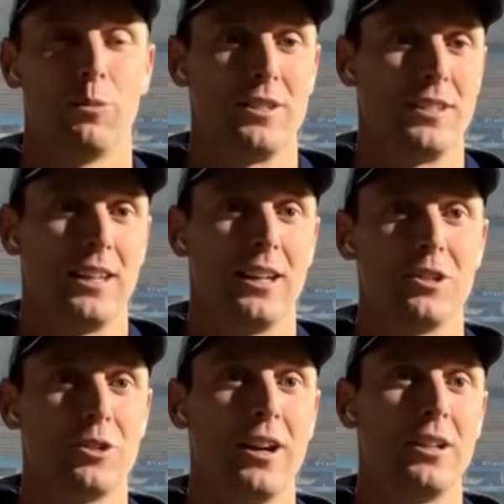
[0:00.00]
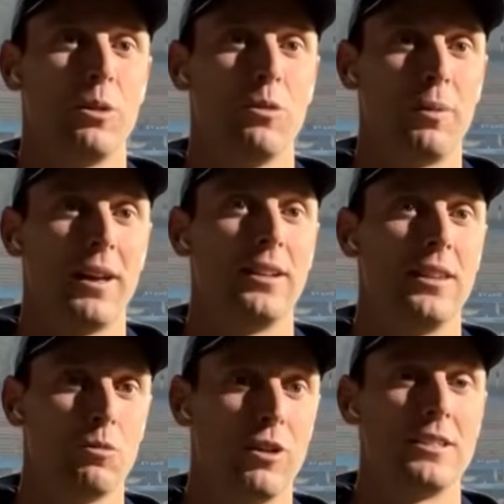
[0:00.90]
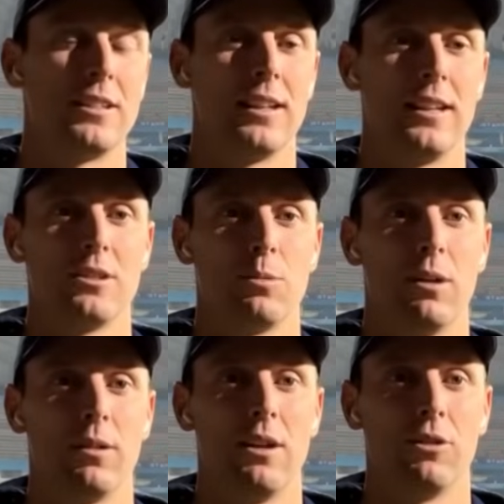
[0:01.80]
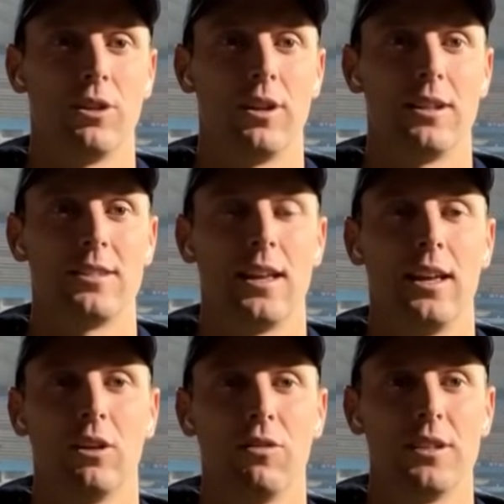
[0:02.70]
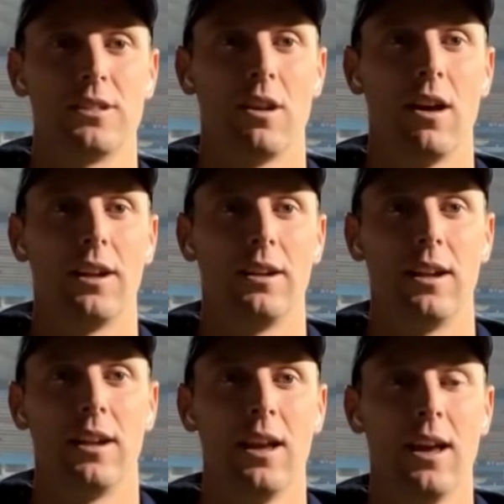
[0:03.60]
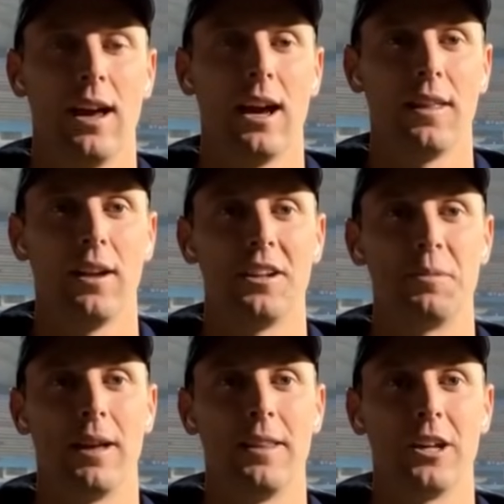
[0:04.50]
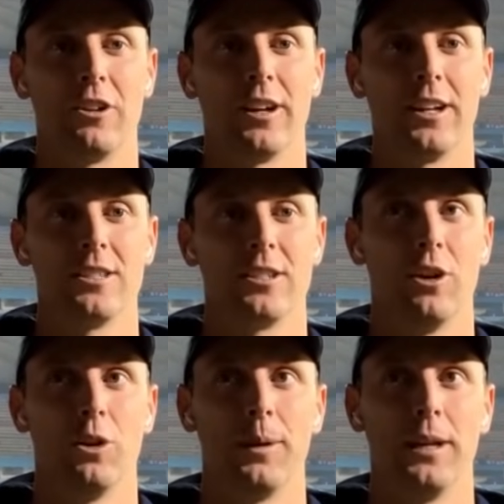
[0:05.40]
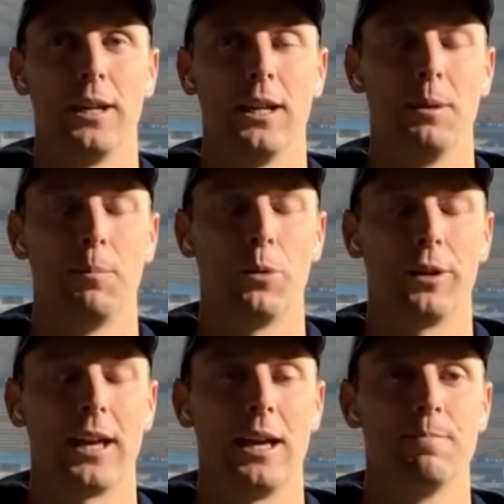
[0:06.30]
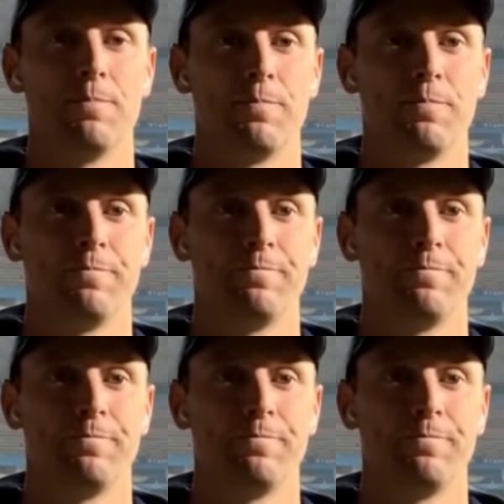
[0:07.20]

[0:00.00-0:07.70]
Once again, it's great that we've played them recently as well to have a good understanding of their side and how they like to play their cricket. So it'll be an important game.